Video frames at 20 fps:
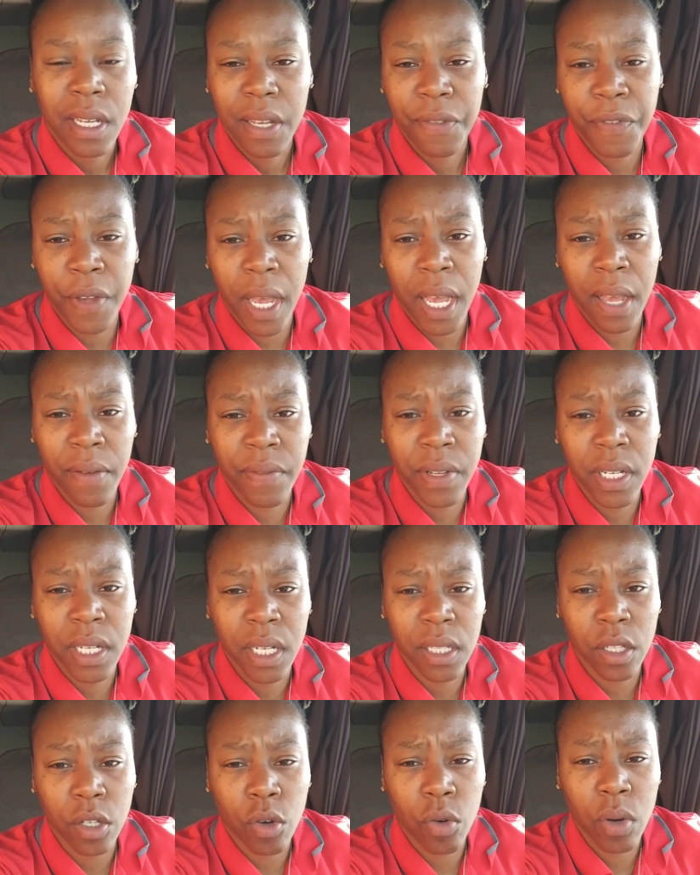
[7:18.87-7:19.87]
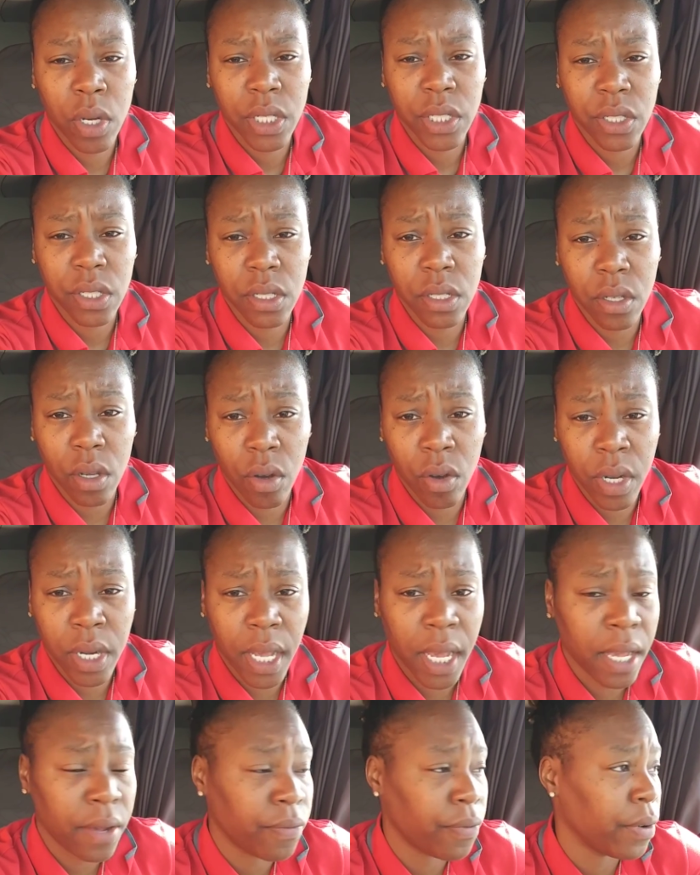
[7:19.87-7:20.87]
If y'all have any other questions on
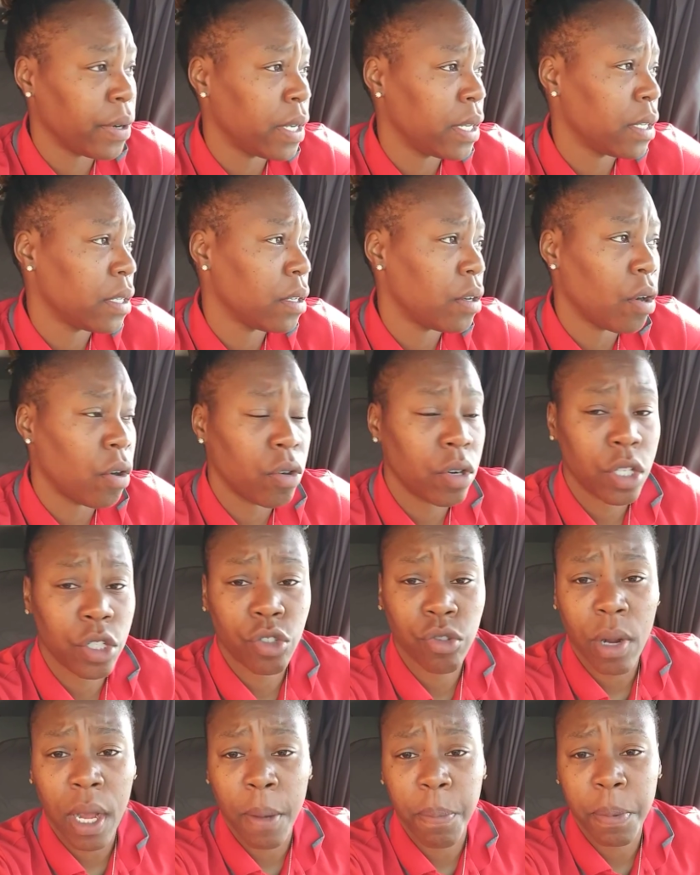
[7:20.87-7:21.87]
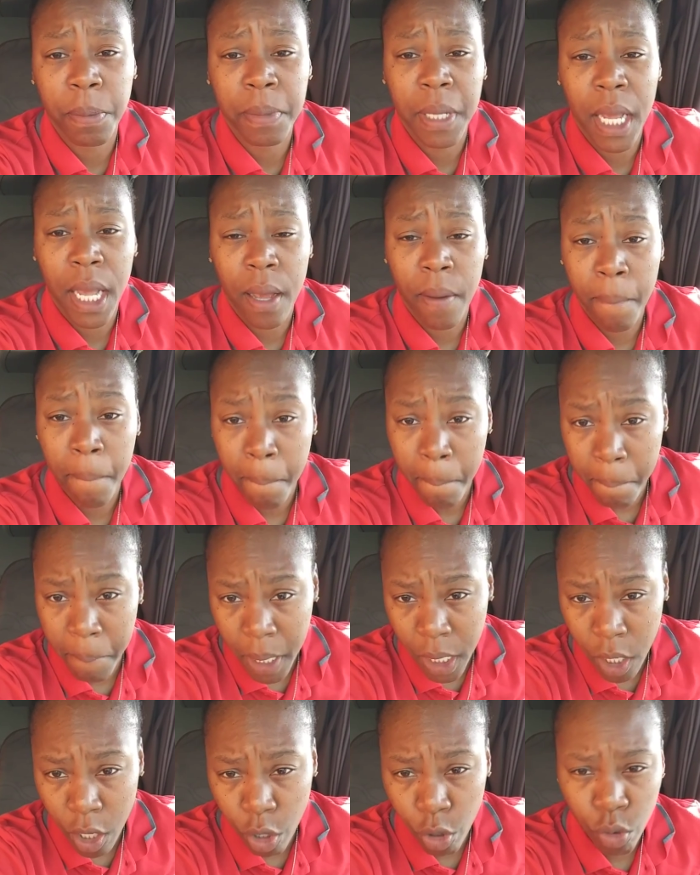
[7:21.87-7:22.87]
Averitt, go on and drop them down
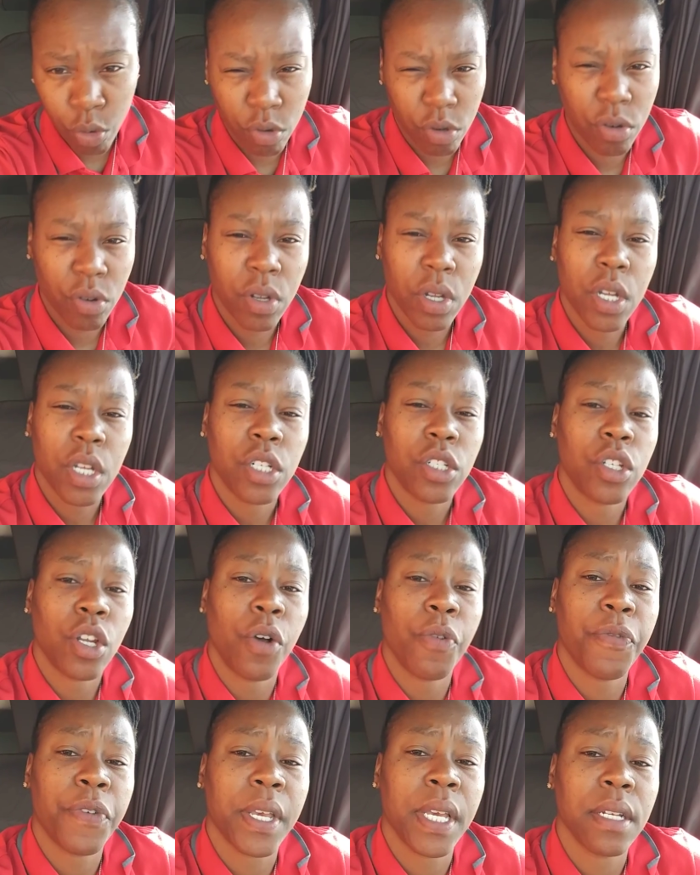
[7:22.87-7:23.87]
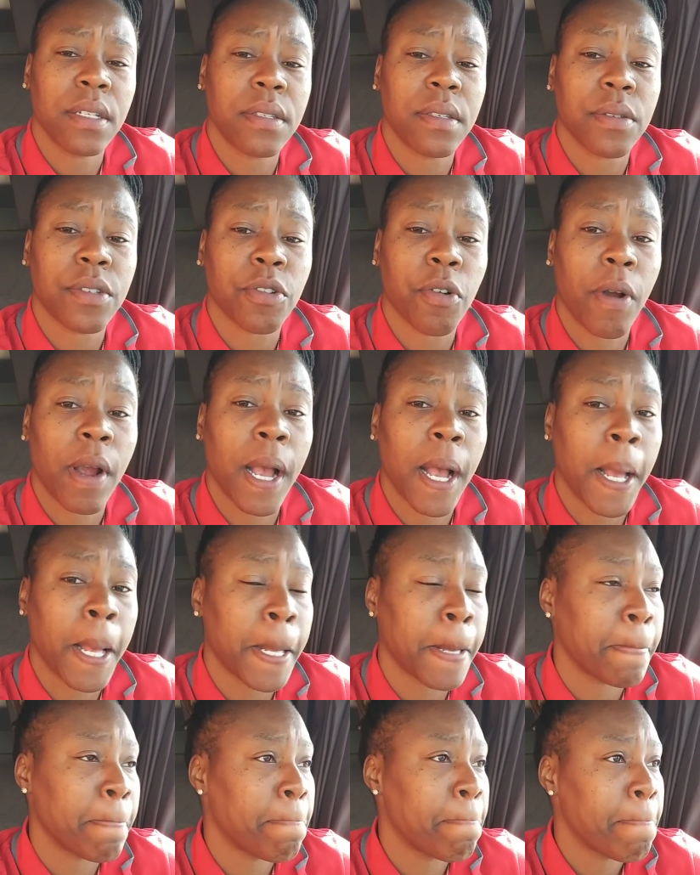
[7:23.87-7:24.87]
below. Don't forget to
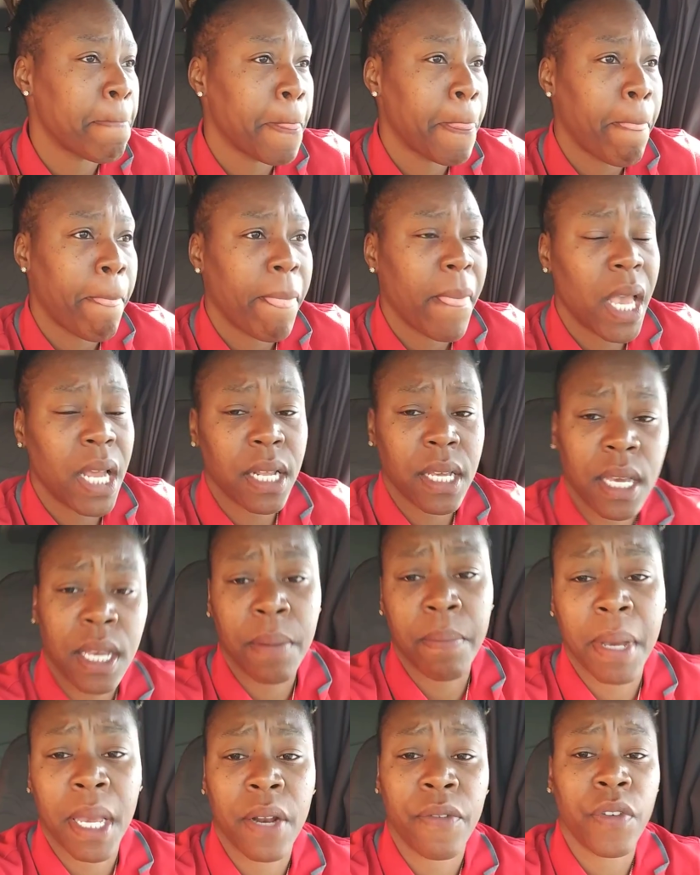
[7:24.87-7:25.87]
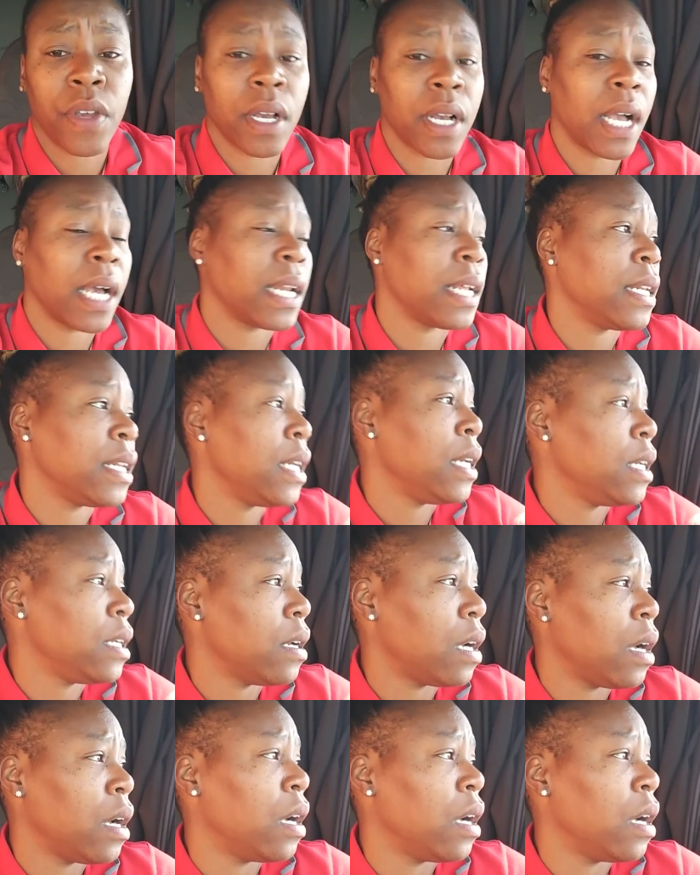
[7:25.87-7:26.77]
subscribe. And again, man, if y'all got any